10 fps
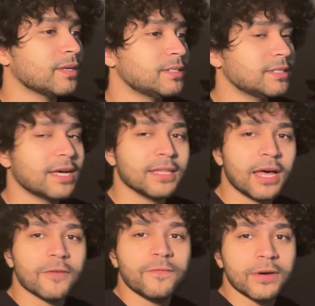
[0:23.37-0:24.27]
it's not a
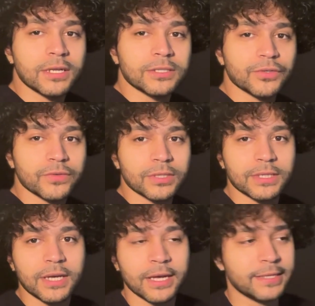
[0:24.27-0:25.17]
lot of footage to
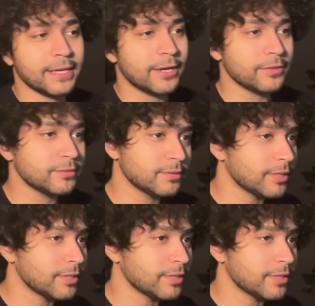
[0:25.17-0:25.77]
really cut down.